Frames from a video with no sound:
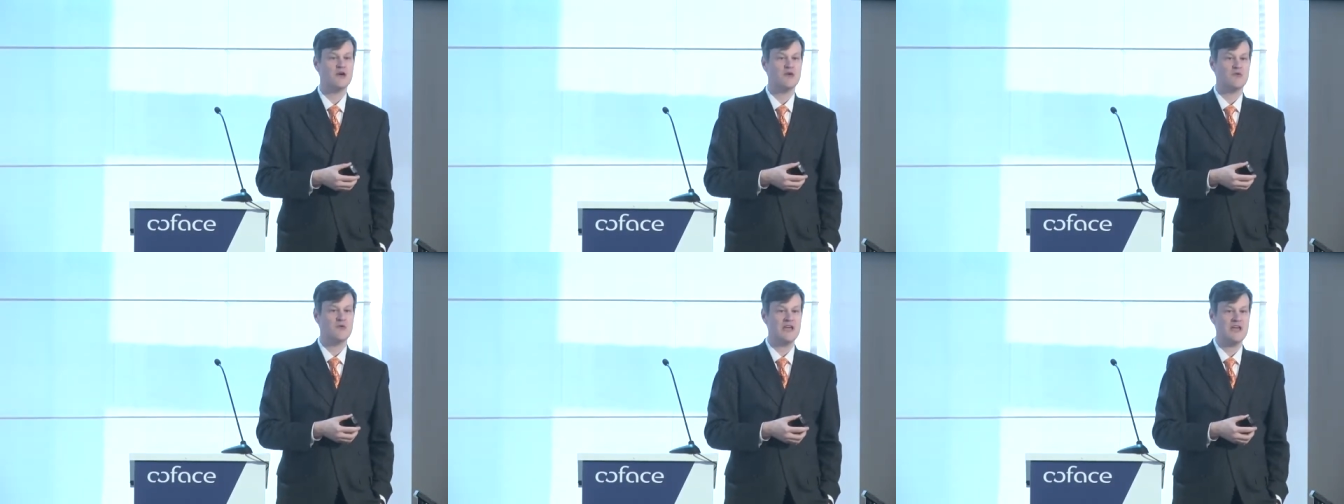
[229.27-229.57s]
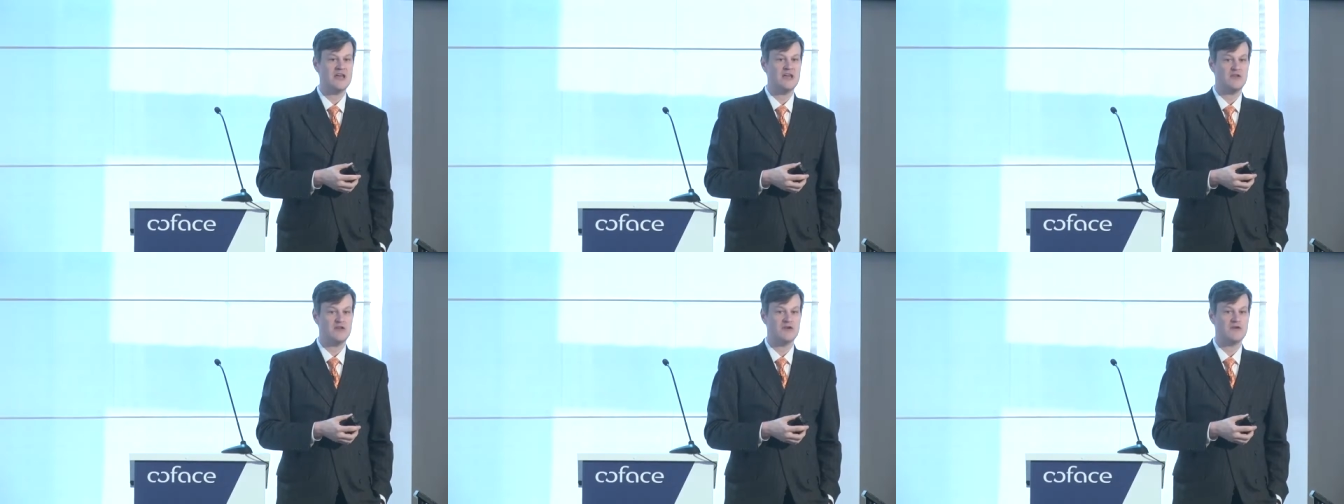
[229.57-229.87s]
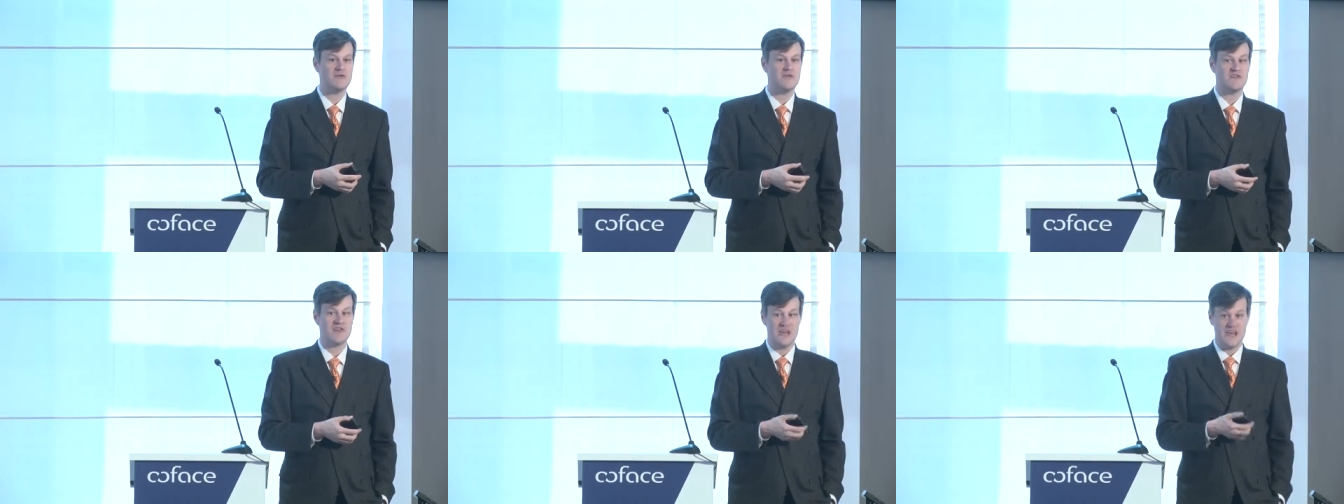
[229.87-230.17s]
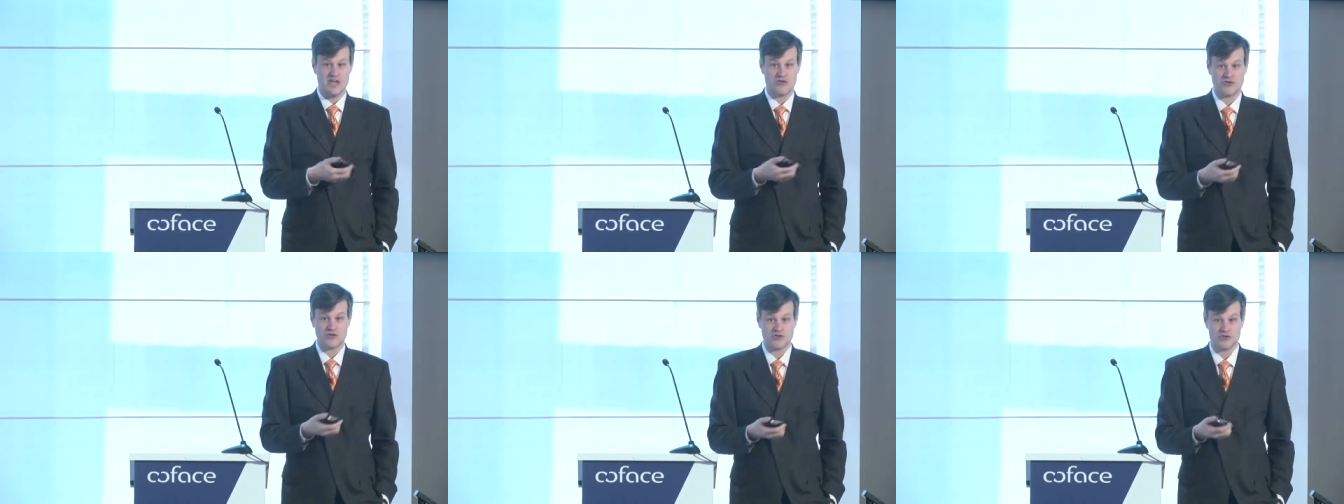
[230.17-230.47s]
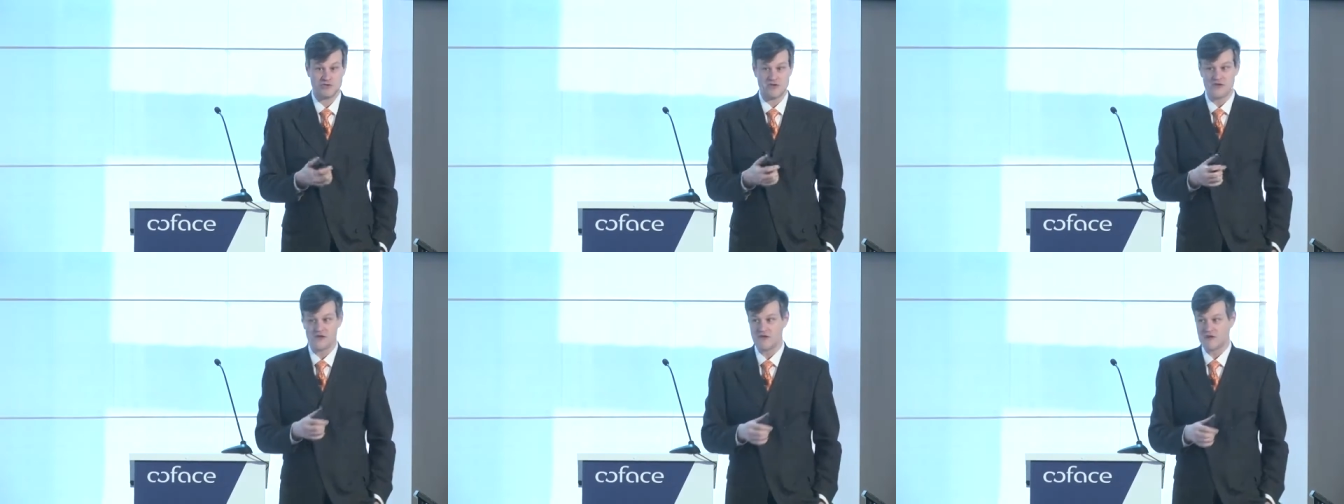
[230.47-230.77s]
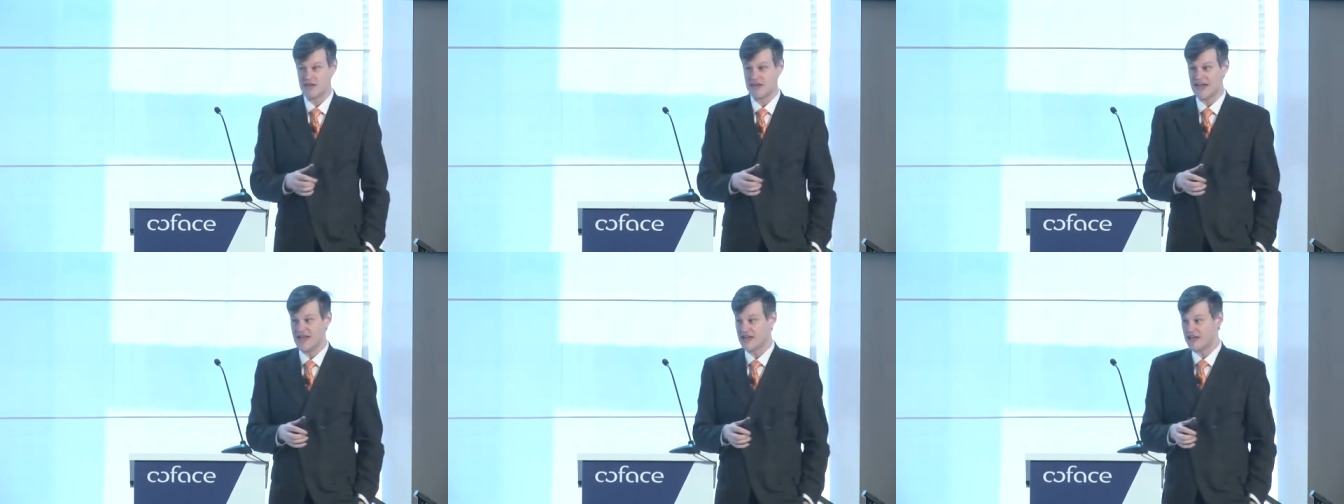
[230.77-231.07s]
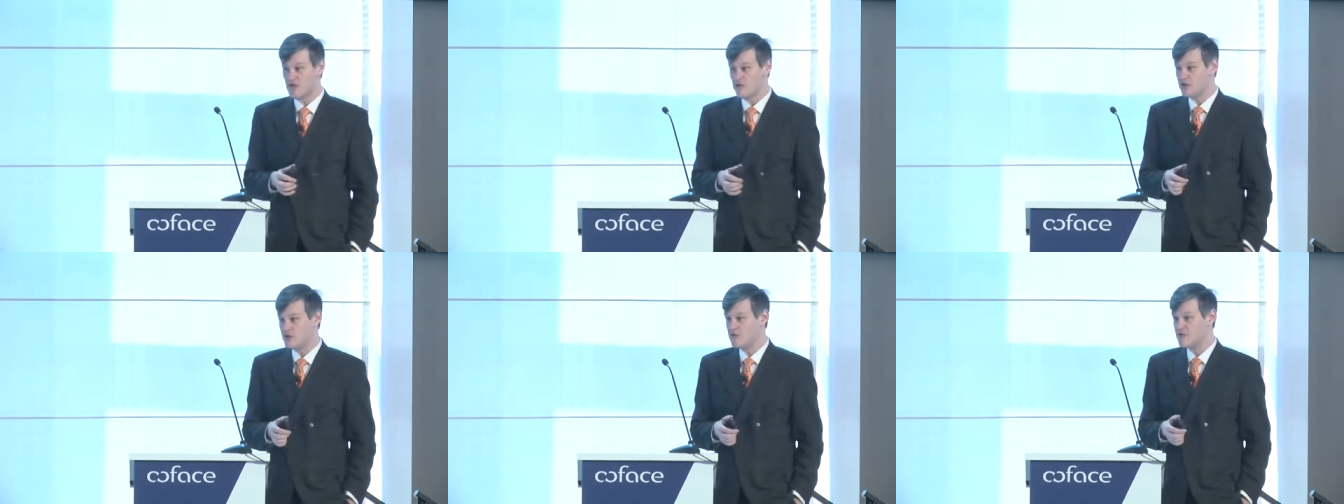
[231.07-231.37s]
We use insurance
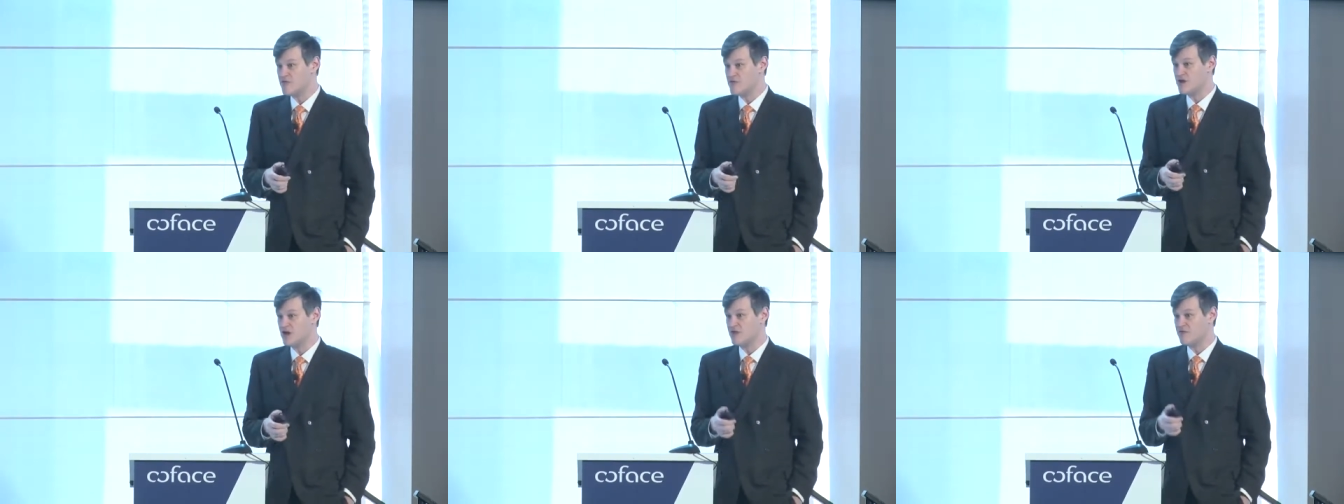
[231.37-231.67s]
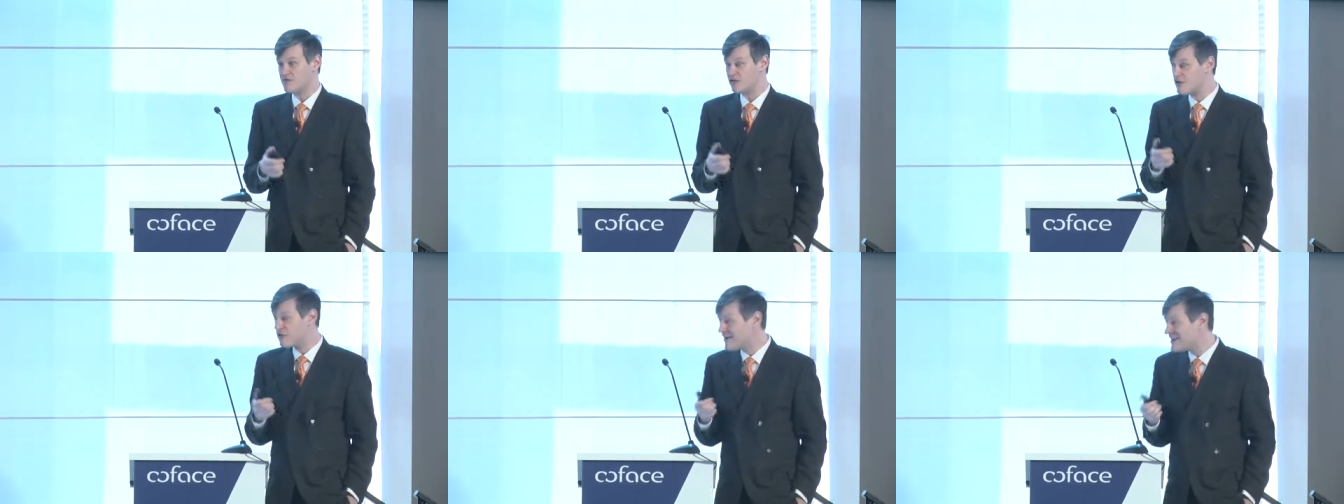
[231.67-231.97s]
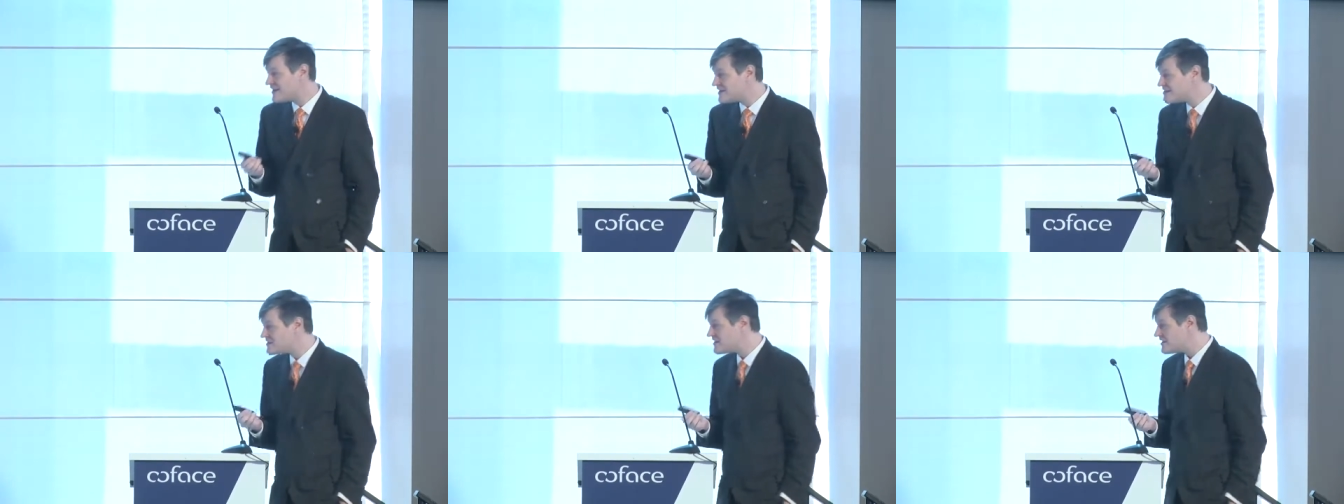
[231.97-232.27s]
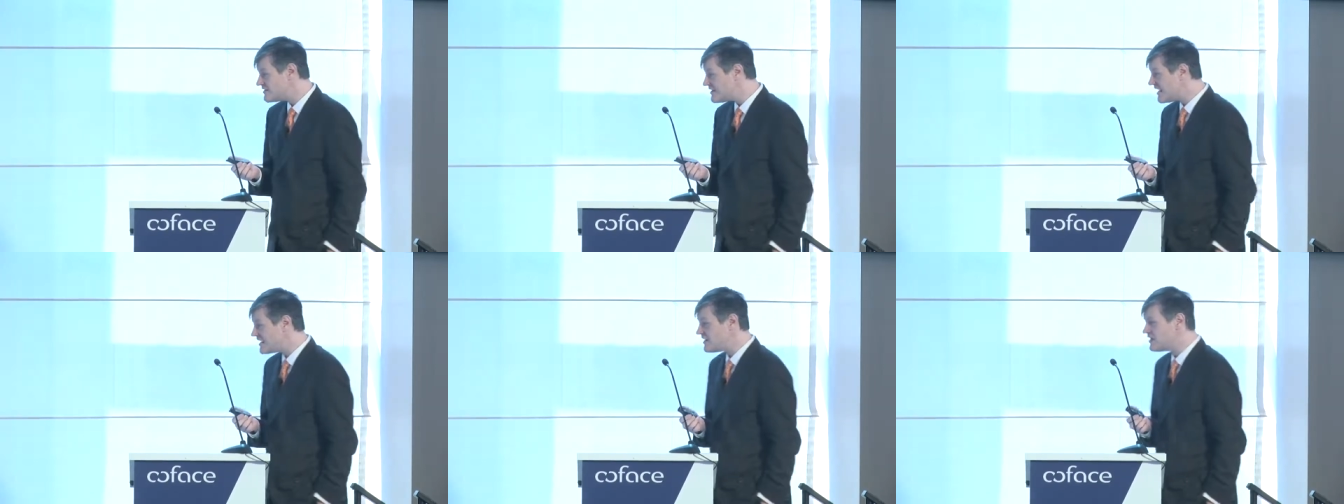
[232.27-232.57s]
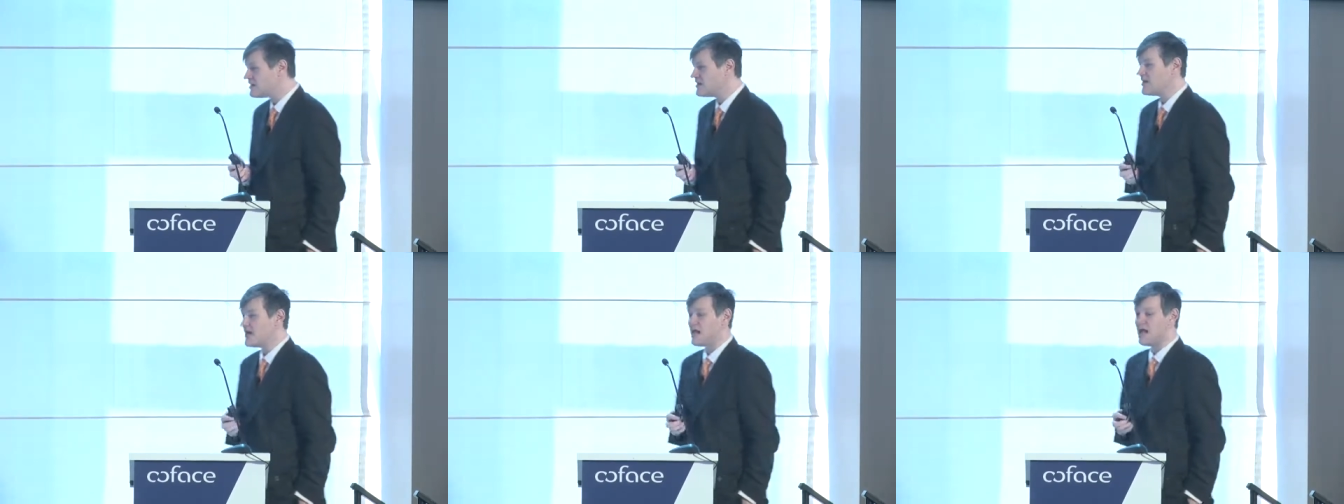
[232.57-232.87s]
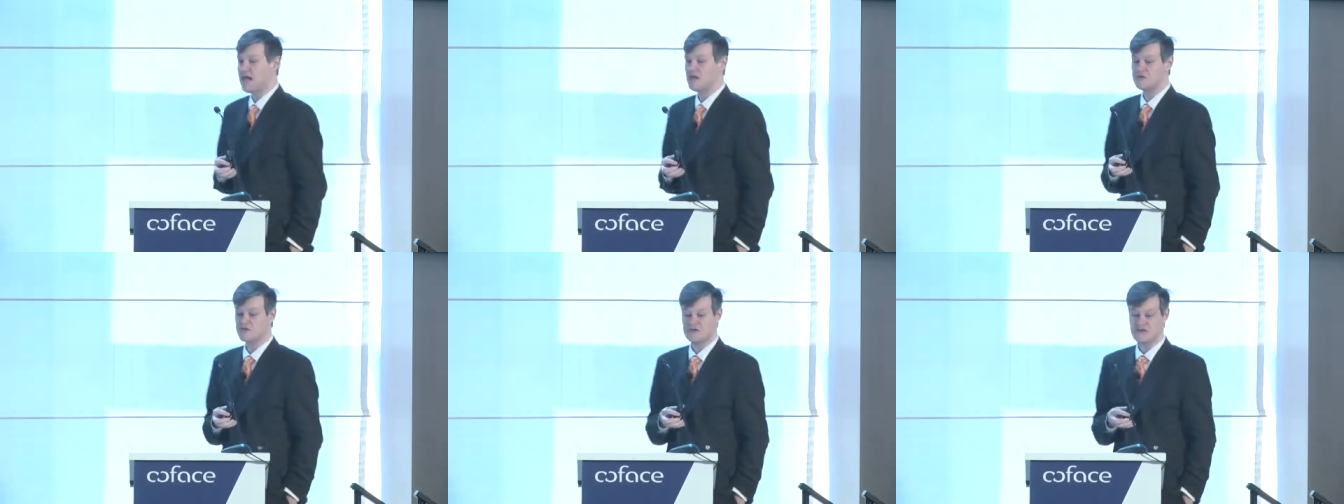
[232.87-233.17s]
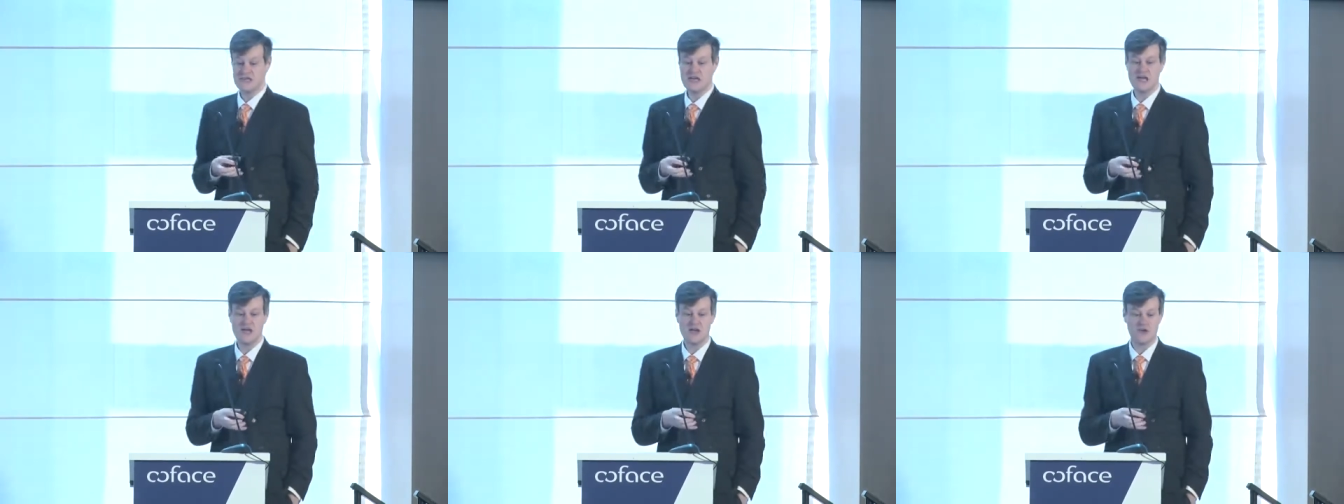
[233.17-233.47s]
data. We use a lot of credit data,
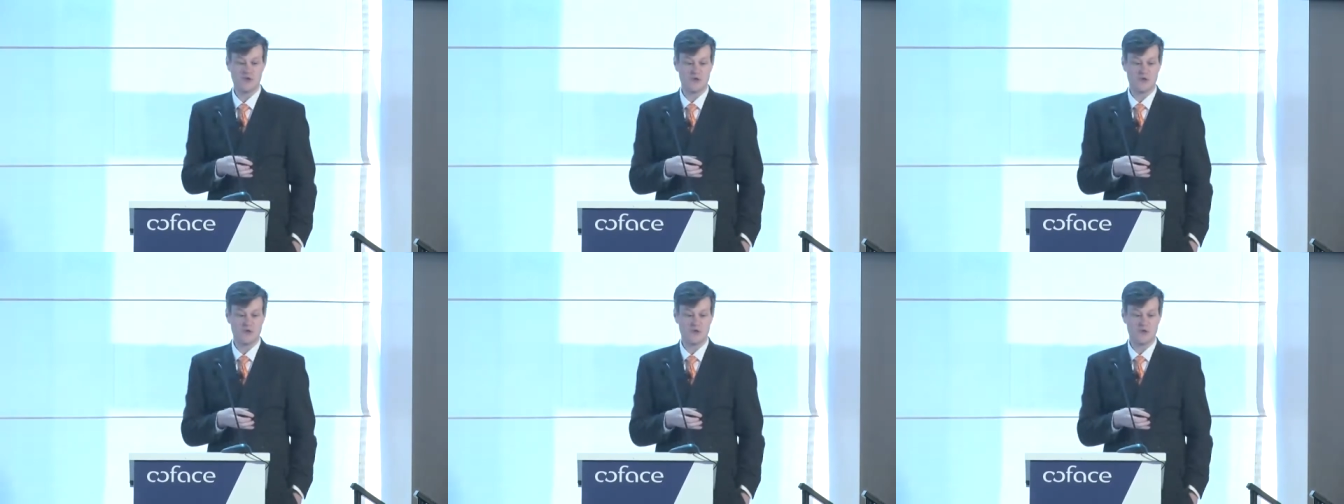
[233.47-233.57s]
actually.